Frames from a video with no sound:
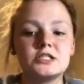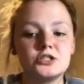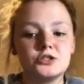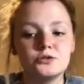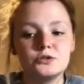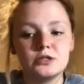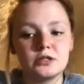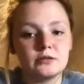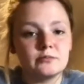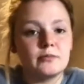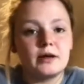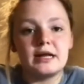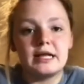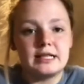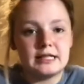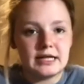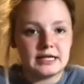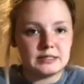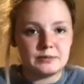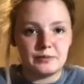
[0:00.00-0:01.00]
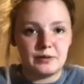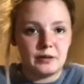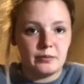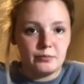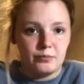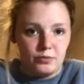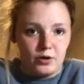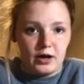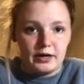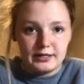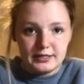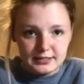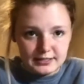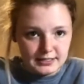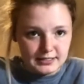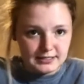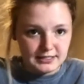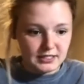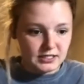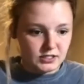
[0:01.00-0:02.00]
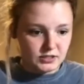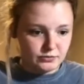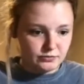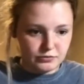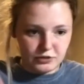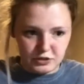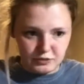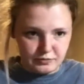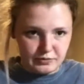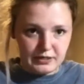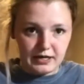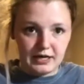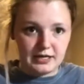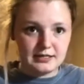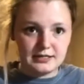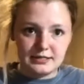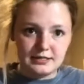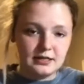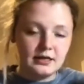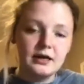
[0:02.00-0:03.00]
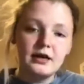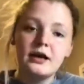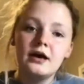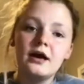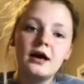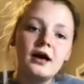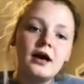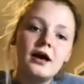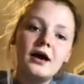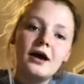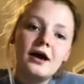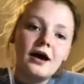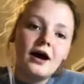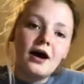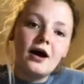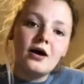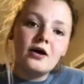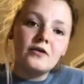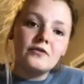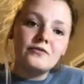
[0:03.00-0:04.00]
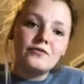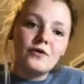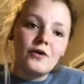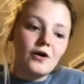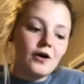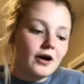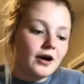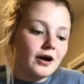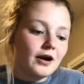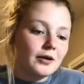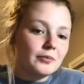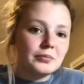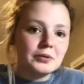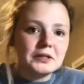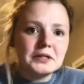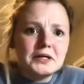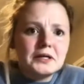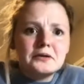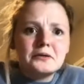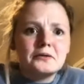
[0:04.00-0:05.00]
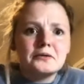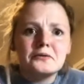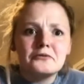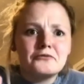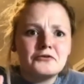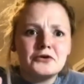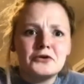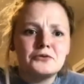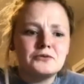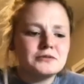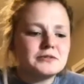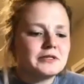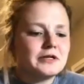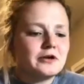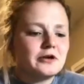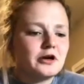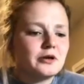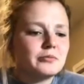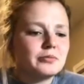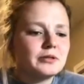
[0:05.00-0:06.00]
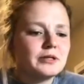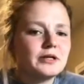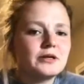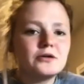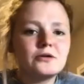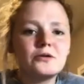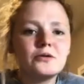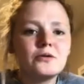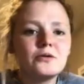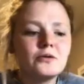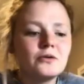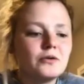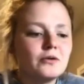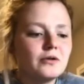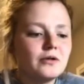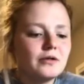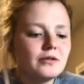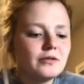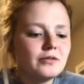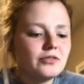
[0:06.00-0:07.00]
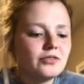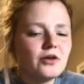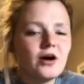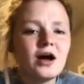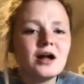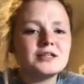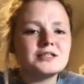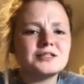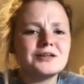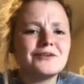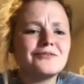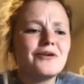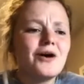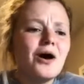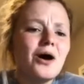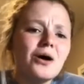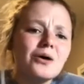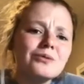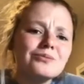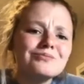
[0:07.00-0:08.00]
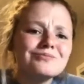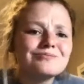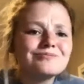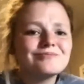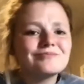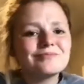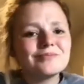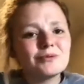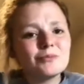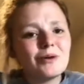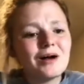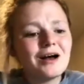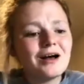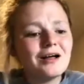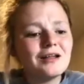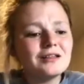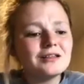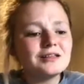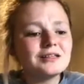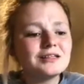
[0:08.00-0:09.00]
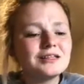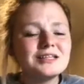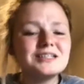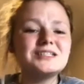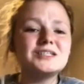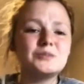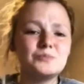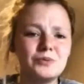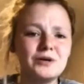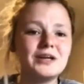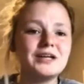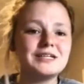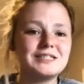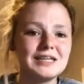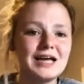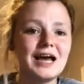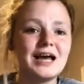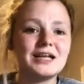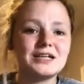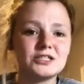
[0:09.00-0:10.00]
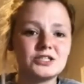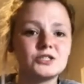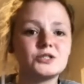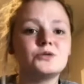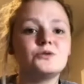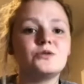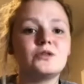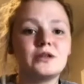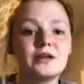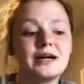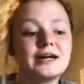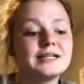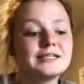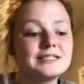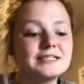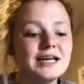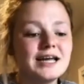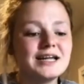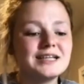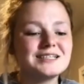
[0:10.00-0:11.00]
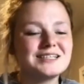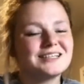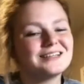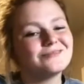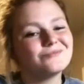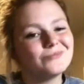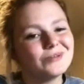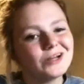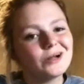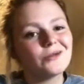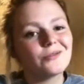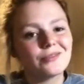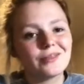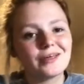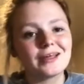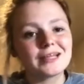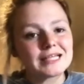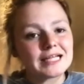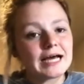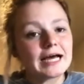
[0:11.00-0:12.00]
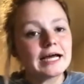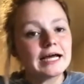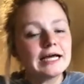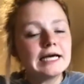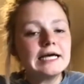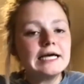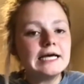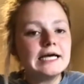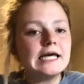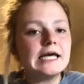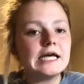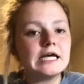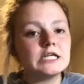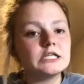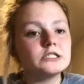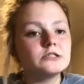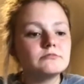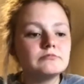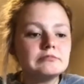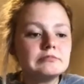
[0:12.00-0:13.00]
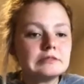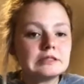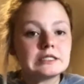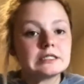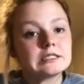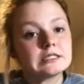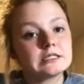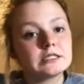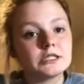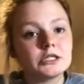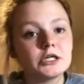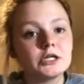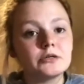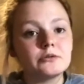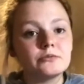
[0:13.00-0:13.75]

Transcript: due to the money that's being brought into the system just because of our political views and our political thoughts of, oh, well, this is putting debt into the United States, and we don't think that this is a good